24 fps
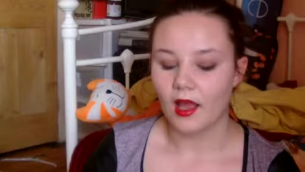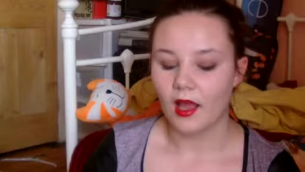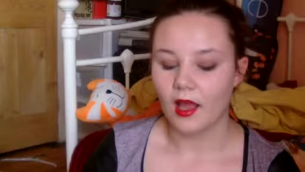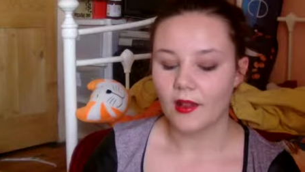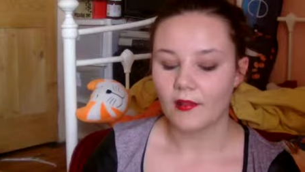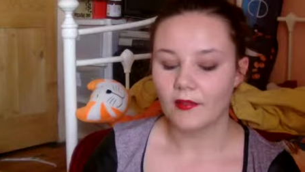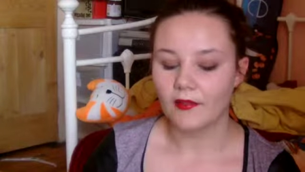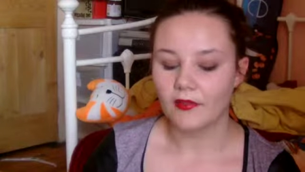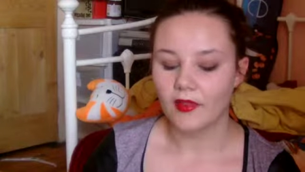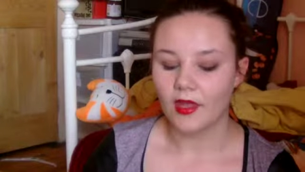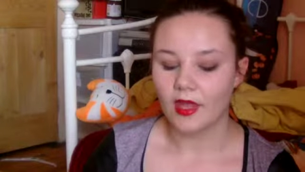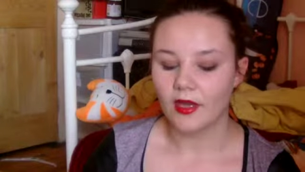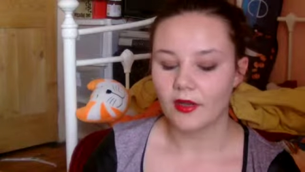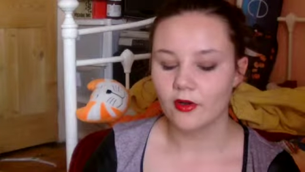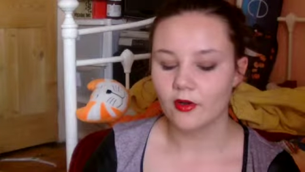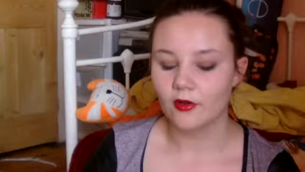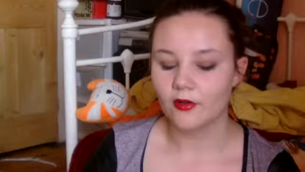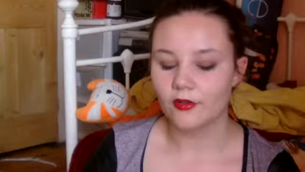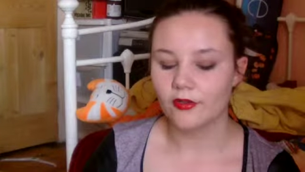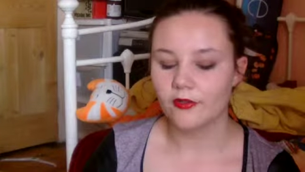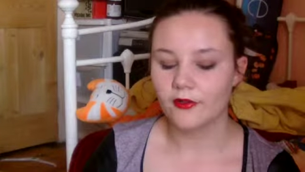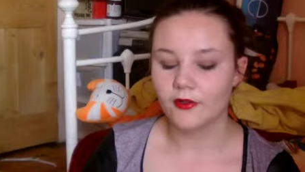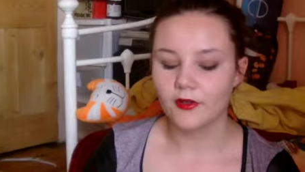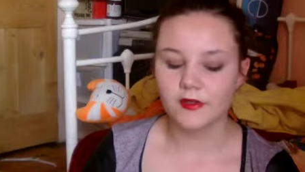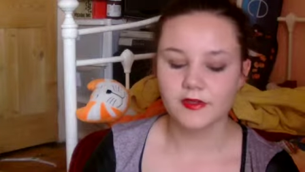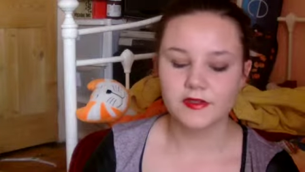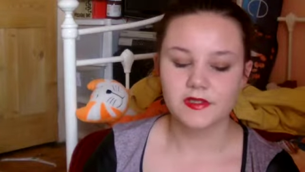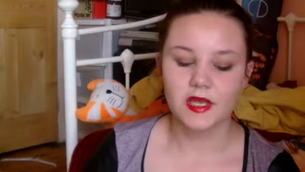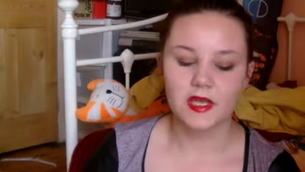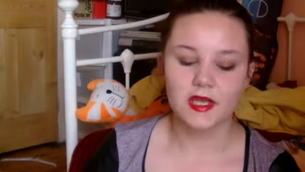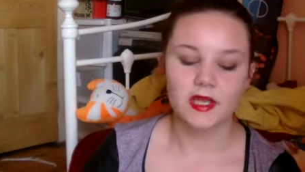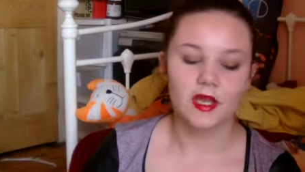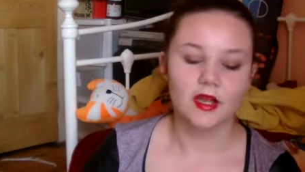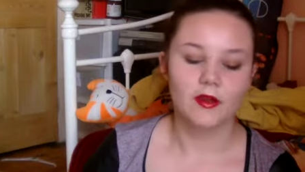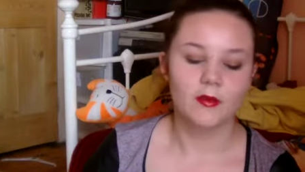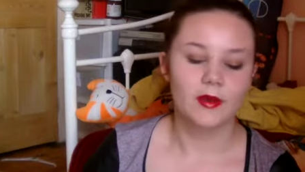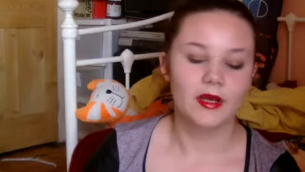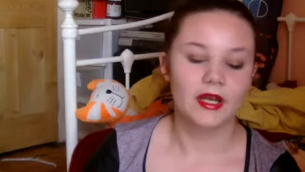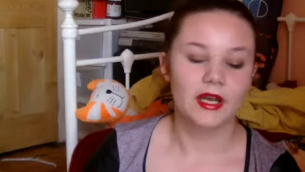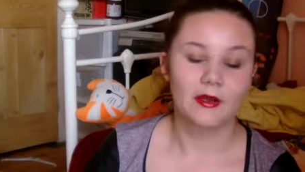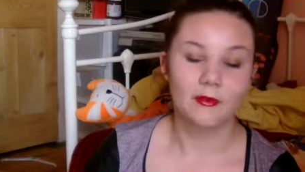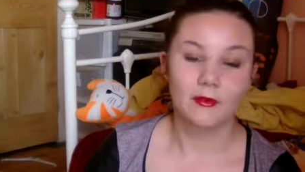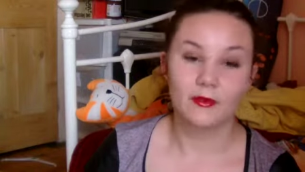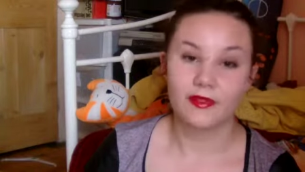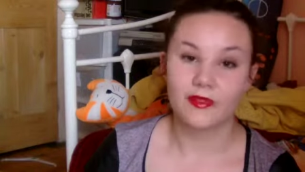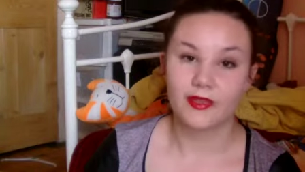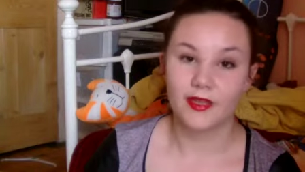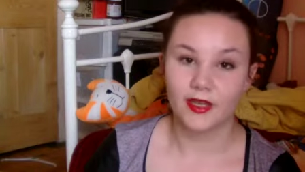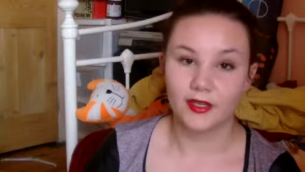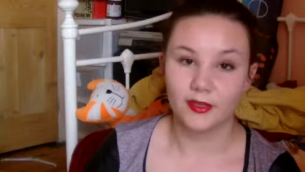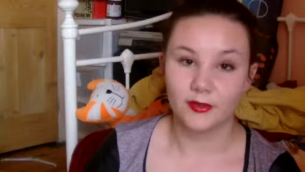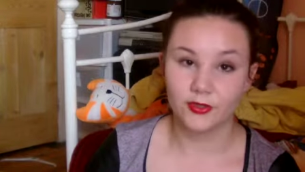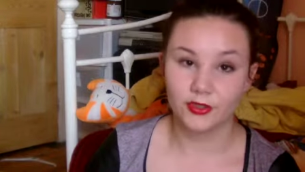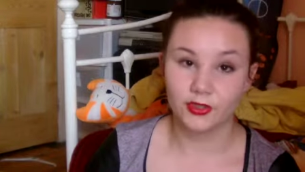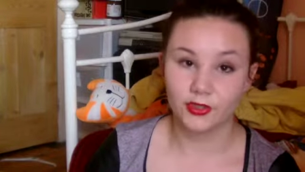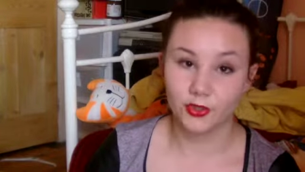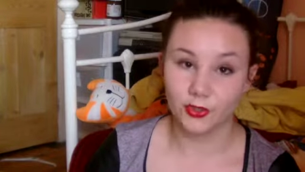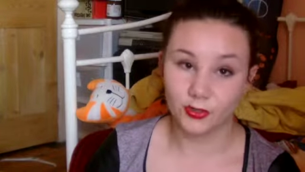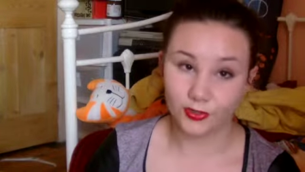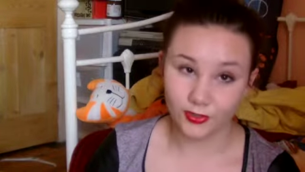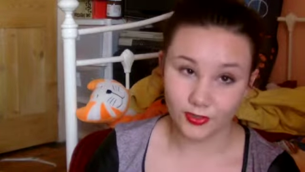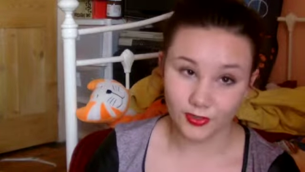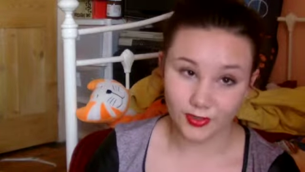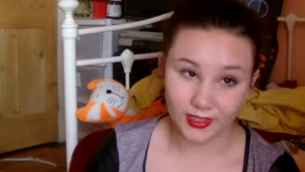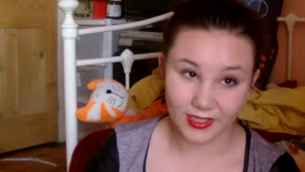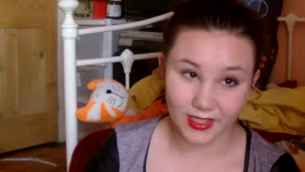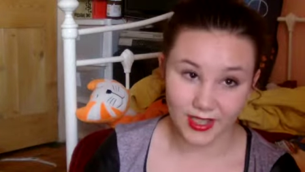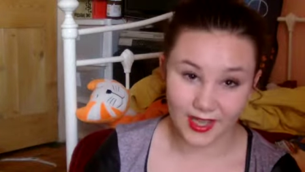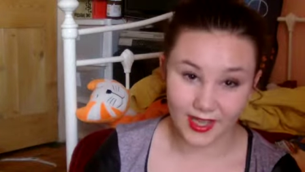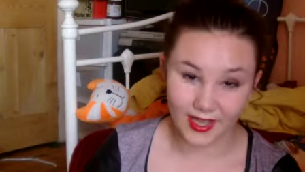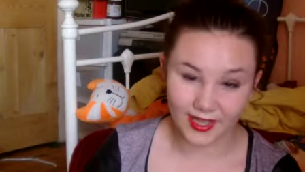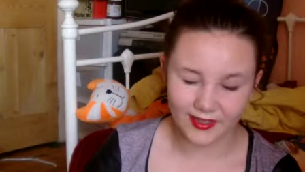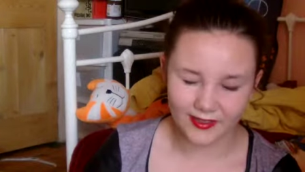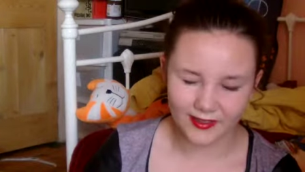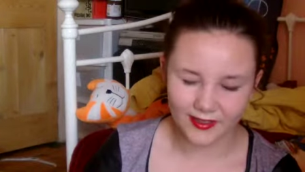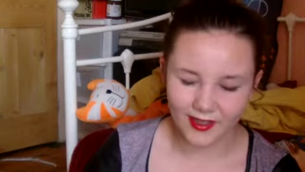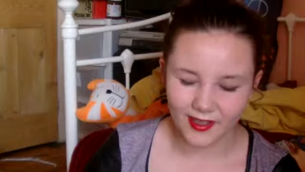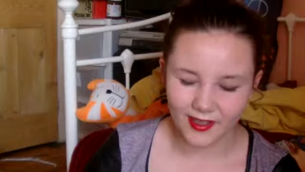And then on Thursday, I went out with Kiana and Jordan again.